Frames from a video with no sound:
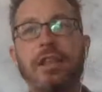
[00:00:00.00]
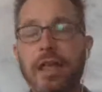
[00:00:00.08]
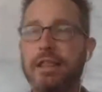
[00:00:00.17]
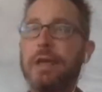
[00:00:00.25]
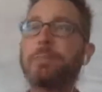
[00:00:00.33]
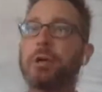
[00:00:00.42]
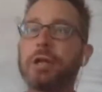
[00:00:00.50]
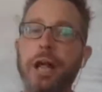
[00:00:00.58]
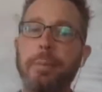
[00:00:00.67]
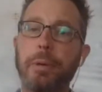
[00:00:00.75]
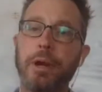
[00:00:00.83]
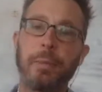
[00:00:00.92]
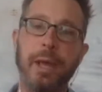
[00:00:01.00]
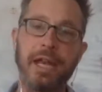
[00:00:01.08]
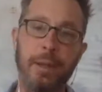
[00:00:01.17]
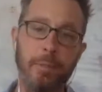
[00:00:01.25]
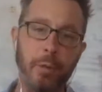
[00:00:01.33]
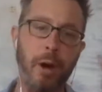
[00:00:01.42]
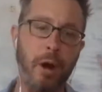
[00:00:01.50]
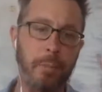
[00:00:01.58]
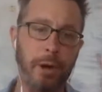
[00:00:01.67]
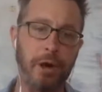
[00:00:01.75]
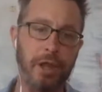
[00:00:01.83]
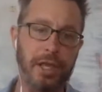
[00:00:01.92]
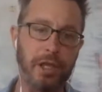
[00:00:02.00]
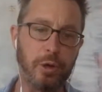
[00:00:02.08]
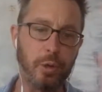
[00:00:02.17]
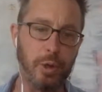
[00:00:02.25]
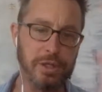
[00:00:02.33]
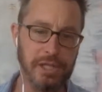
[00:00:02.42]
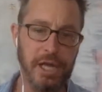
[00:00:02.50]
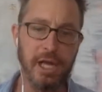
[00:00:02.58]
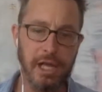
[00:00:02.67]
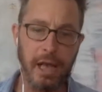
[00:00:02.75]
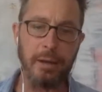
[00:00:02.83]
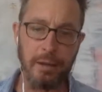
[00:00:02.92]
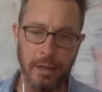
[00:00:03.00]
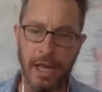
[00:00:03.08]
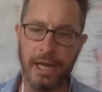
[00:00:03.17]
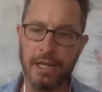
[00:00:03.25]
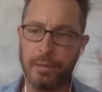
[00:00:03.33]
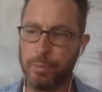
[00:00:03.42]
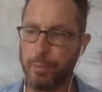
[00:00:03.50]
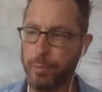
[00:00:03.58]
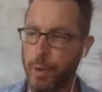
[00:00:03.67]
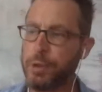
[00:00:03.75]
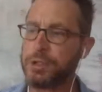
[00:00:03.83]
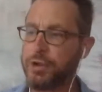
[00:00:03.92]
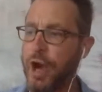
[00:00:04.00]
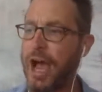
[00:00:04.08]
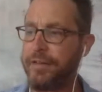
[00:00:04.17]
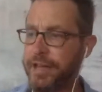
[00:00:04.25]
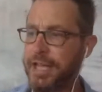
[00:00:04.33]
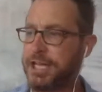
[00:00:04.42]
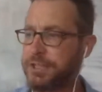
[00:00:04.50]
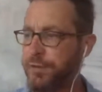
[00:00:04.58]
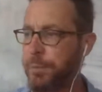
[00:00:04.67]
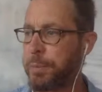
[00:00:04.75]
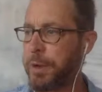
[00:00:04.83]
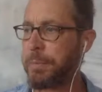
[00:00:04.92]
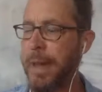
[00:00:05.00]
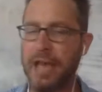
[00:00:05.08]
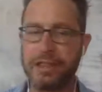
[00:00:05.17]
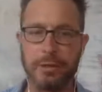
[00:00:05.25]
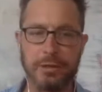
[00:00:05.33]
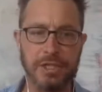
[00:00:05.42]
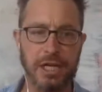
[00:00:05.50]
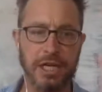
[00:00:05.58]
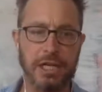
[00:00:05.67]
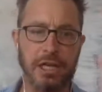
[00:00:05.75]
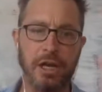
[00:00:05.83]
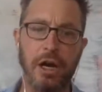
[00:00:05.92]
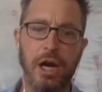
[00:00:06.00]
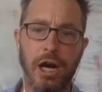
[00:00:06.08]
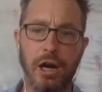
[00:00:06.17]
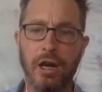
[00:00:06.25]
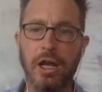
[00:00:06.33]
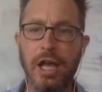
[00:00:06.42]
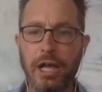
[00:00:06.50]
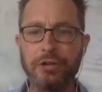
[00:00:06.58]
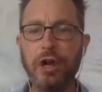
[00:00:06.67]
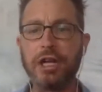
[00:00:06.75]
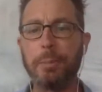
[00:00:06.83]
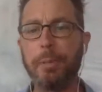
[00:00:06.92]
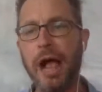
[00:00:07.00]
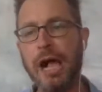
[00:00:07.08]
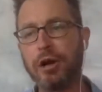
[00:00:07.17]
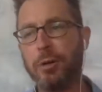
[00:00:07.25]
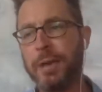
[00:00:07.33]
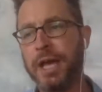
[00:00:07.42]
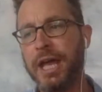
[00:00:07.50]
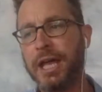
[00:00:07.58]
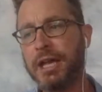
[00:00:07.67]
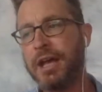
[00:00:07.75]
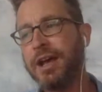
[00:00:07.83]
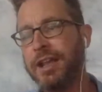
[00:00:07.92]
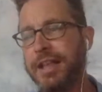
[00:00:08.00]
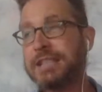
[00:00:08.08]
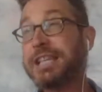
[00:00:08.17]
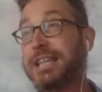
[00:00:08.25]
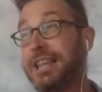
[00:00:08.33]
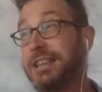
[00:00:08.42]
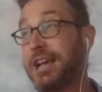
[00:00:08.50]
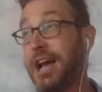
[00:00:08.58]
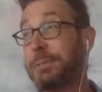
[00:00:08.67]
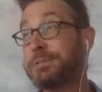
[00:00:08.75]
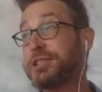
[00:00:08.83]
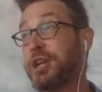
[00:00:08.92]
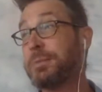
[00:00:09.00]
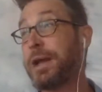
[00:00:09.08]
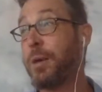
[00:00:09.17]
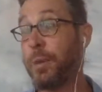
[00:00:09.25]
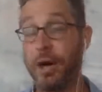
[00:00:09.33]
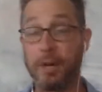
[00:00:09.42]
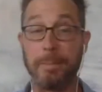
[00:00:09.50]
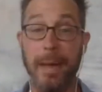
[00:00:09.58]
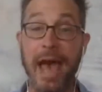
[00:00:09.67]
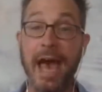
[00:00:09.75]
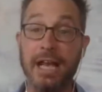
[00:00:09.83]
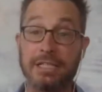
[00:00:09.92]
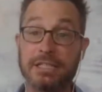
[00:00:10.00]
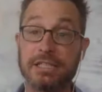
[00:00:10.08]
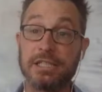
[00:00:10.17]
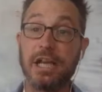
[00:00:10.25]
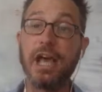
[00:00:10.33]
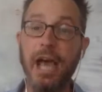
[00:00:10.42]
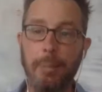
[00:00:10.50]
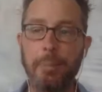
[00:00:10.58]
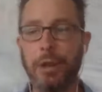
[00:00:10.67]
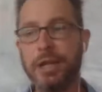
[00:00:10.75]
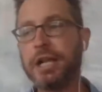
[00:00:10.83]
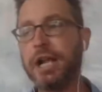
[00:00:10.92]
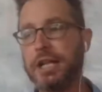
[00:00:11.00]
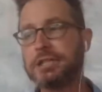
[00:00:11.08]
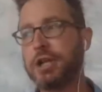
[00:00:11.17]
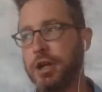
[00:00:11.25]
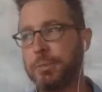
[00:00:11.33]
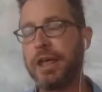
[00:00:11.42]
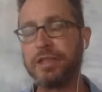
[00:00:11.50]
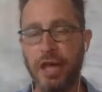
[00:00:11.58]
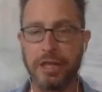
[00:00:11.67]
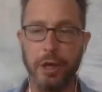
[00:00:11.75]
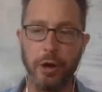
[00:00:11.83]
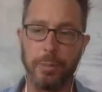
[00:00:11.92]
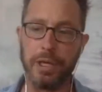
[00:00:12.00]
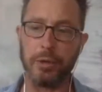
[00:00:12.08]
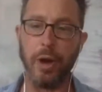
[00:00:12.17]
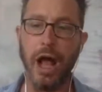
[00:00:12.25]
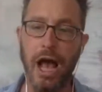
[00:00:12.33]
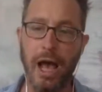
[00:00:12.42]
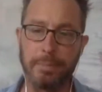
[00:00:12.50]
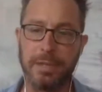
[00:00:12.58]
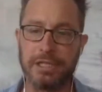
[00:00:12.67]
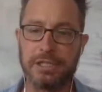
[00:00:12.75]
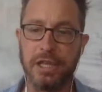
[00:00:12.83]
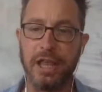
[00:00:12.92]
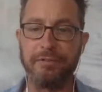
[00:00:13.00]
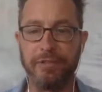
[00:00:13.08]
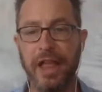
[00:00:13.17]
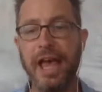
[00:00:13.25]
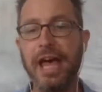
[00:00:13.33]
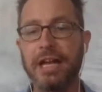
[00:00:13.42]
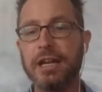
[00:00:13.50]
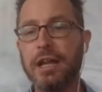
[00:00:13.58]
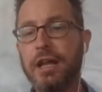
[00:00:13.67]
They pulled up on a man named Umar Burley who was driving, and his friend Brent Matthews sitting in the car, and tried to block him in. They said that the cops jumped out wearing masks and pulling guns on them. They thought they were being robbed, and so they fled.